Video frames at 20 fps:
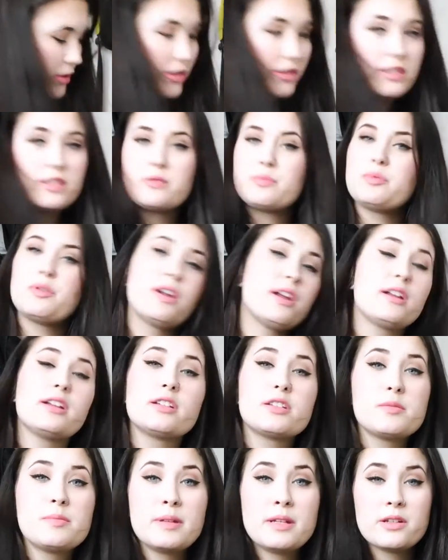all these
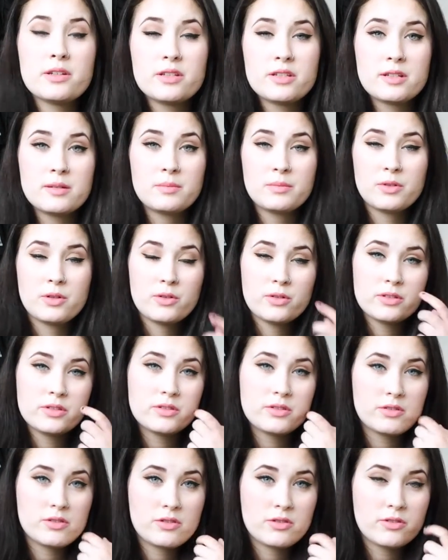products because I'm going
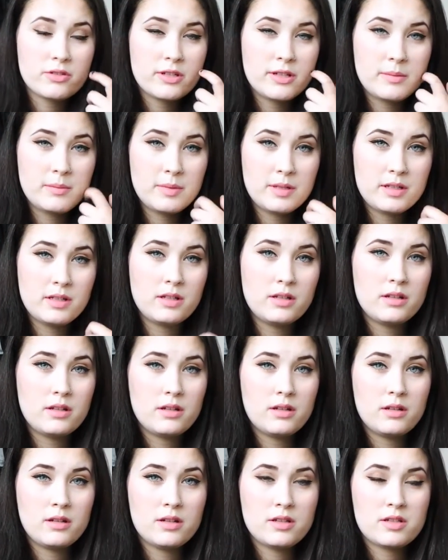to Suriname in
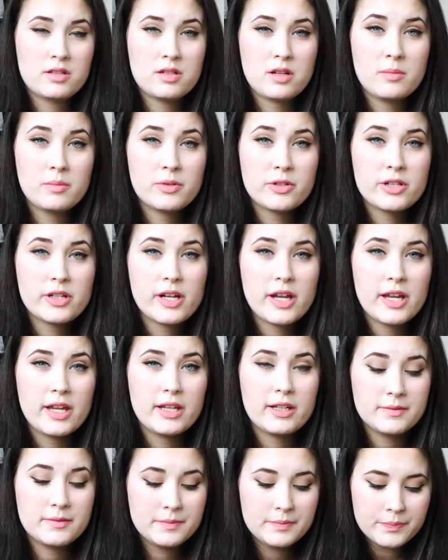the summer
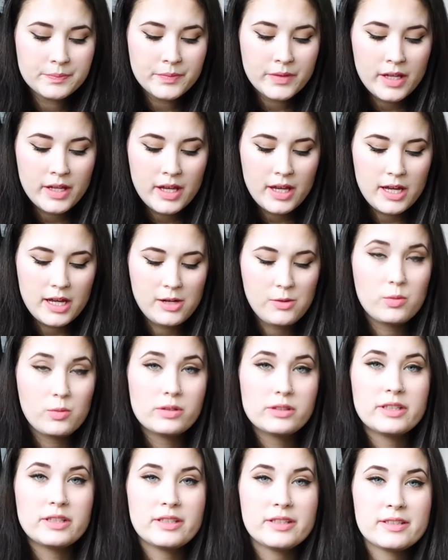and I
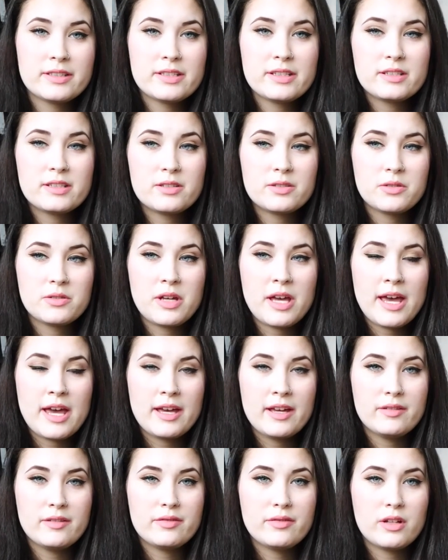wanted to
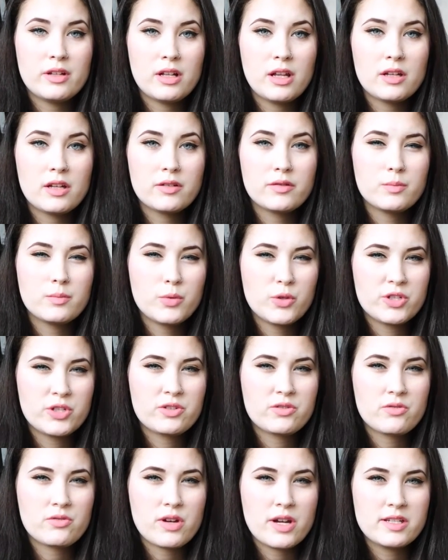have a lot of
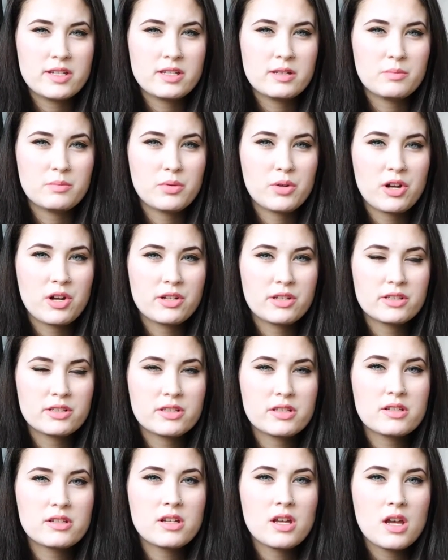moisturizing
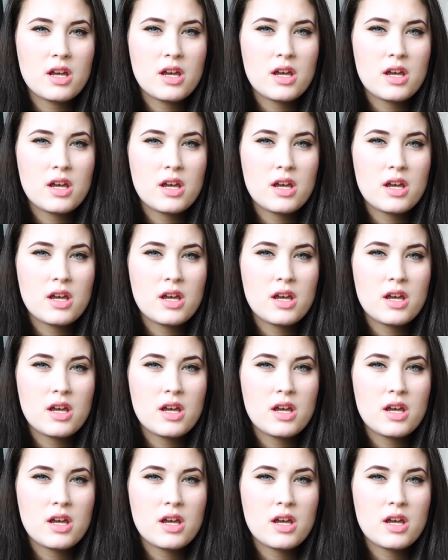products